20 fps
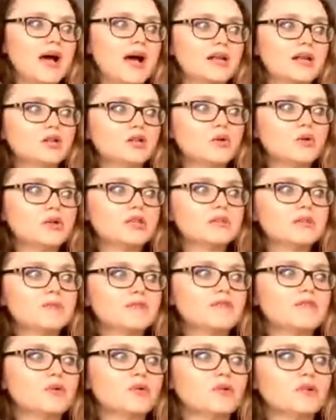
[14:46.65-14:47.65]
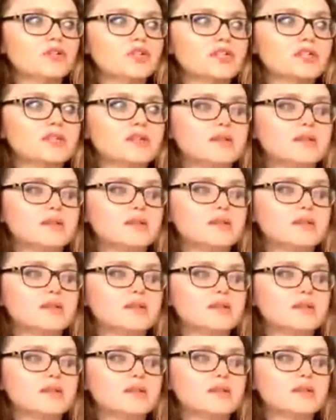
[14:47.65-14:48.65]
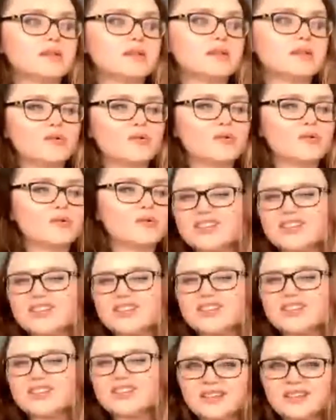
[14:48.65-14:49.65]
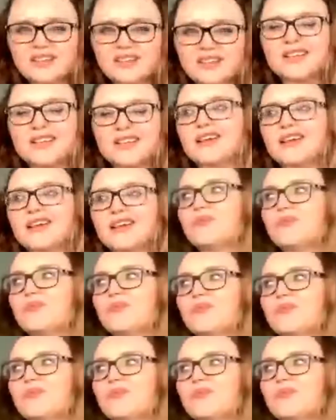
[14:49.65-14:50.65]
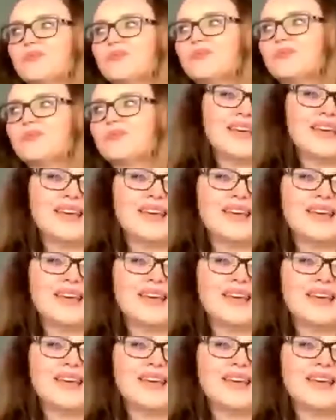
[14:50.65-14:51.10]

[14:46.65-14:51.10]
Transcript: and a lot of the pathologies that they're getting, a lot of the issues that they're getting, whether it be